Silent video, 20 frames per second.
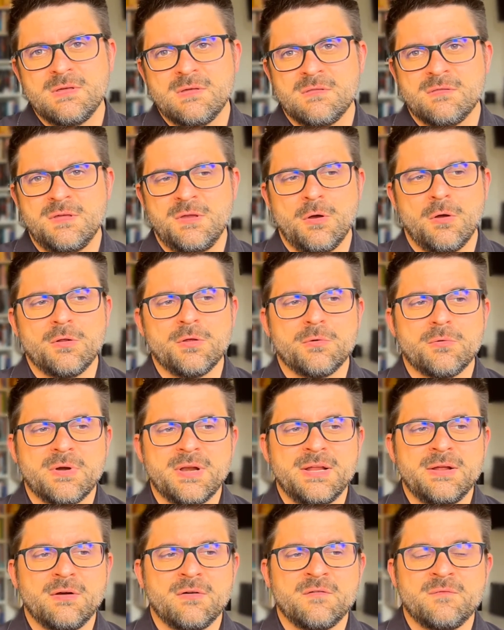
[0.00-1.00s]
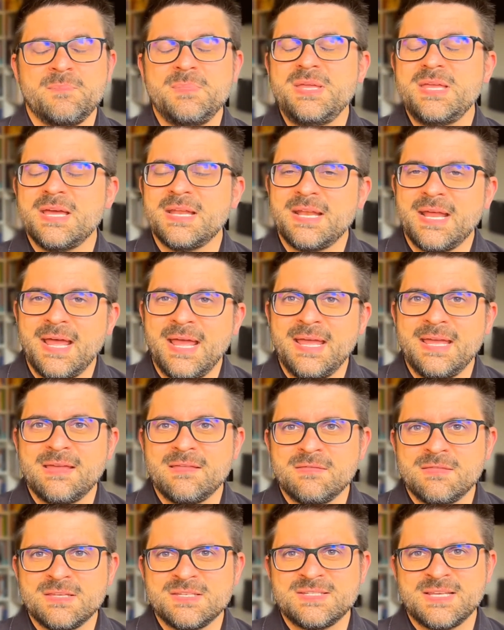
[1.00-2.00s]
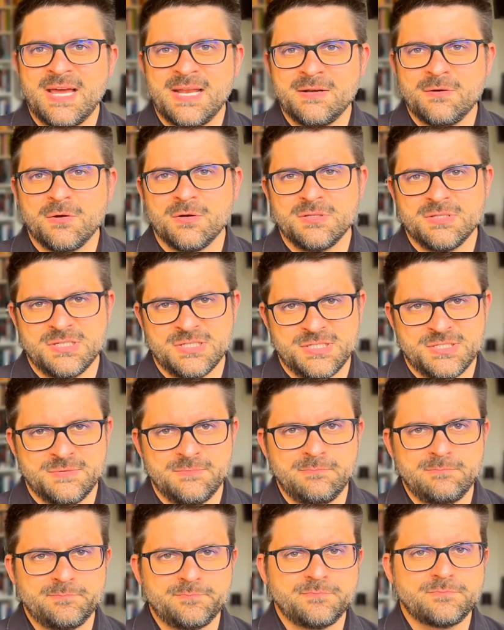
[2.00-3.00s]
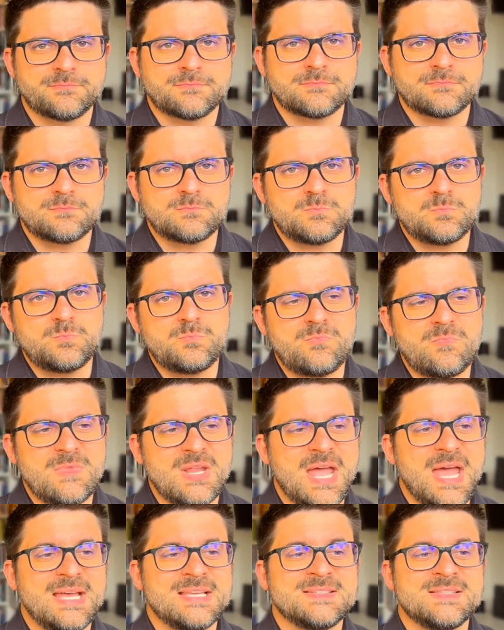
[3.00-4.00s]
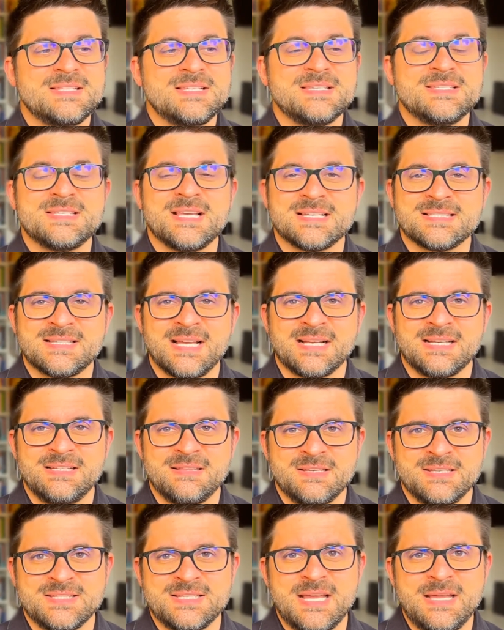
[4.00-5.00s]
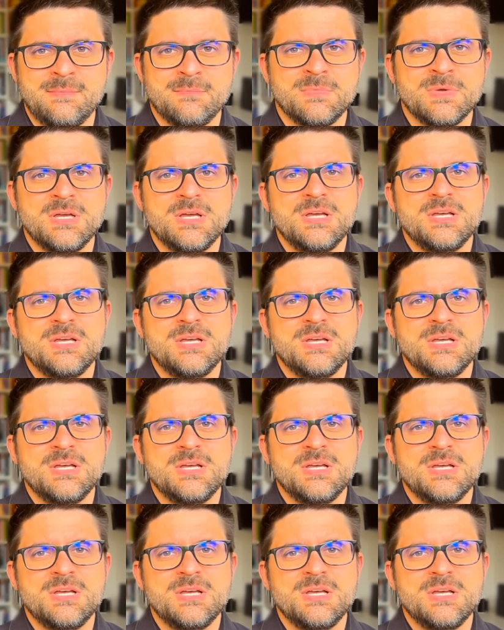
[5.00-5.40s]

the ordering of B and A in this AND condition, as this is exactly the same.